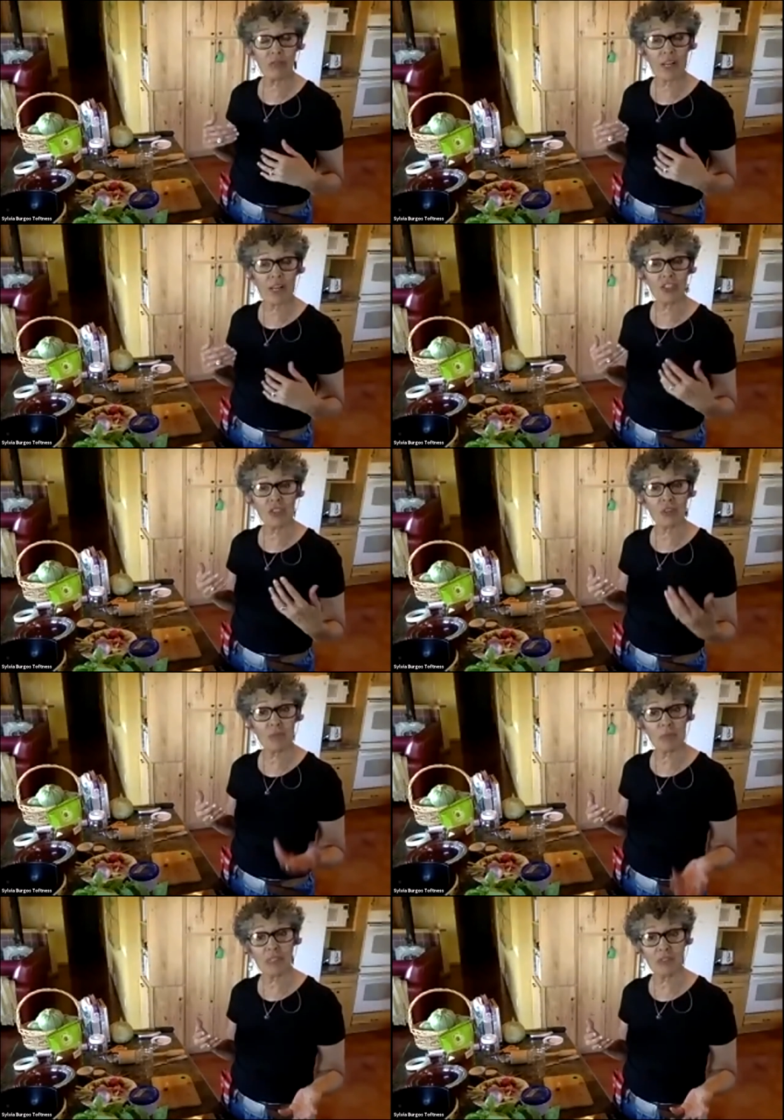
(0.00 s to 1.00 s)
radishes very
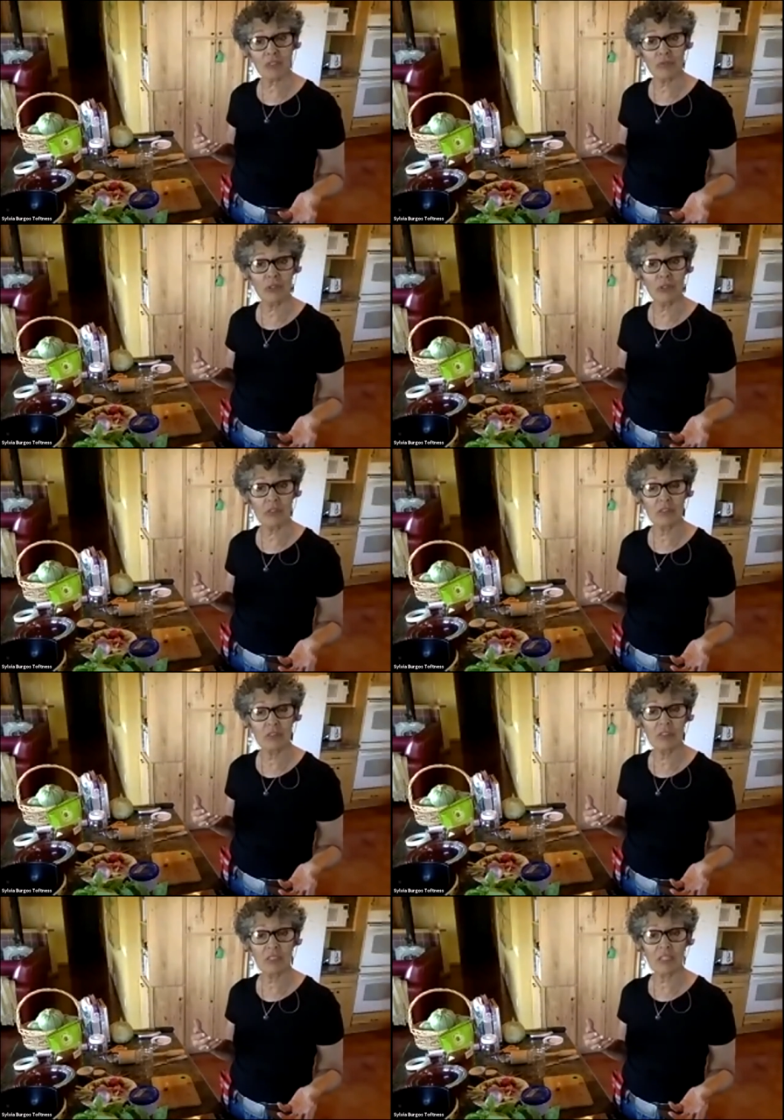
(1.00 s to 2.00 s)
plentiful
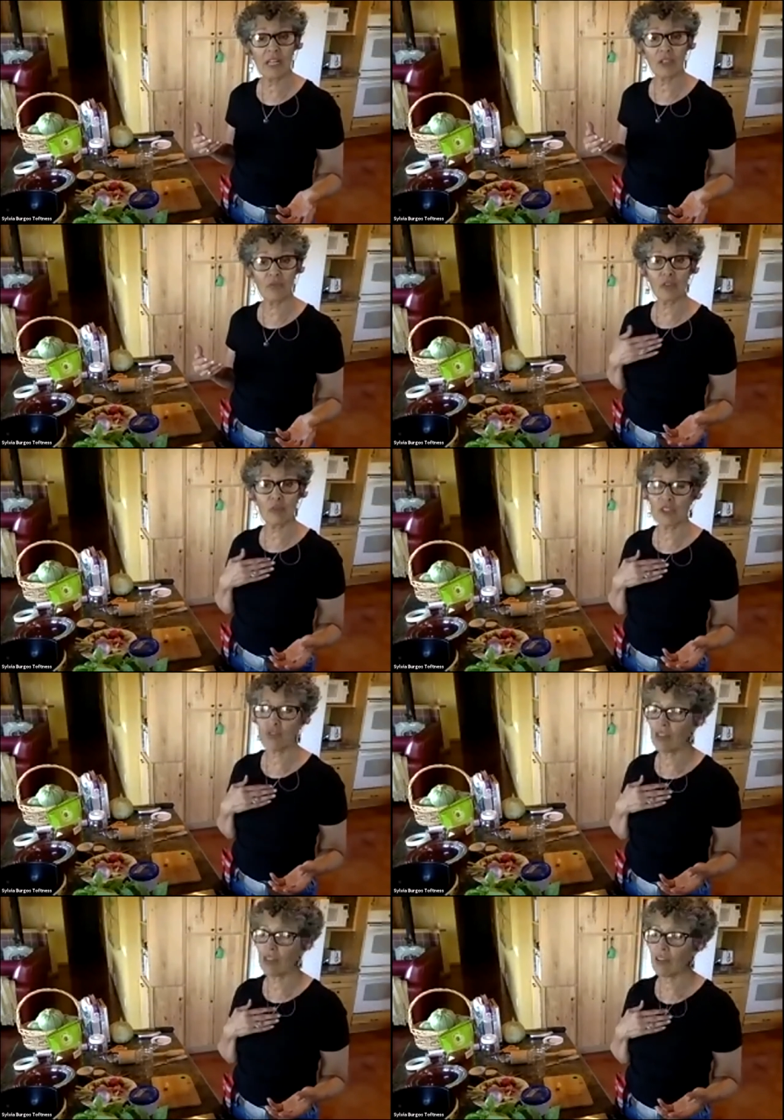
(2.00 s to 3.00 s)
at the farmers
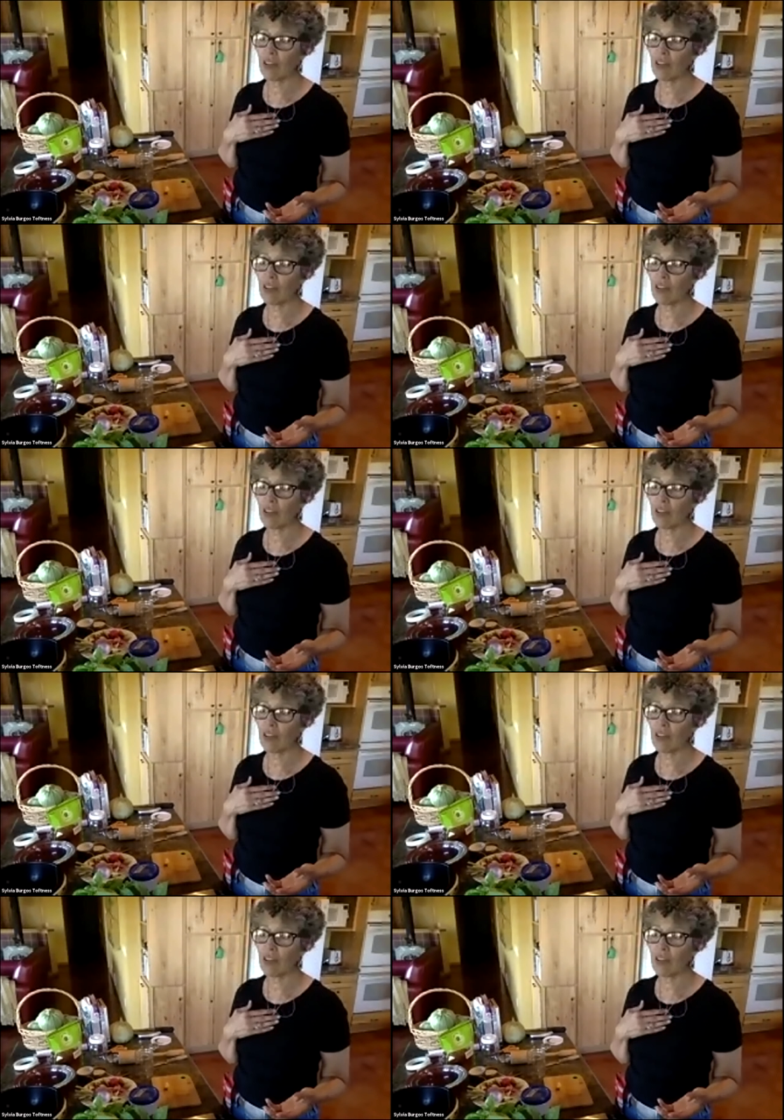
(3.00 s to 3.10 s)
markets right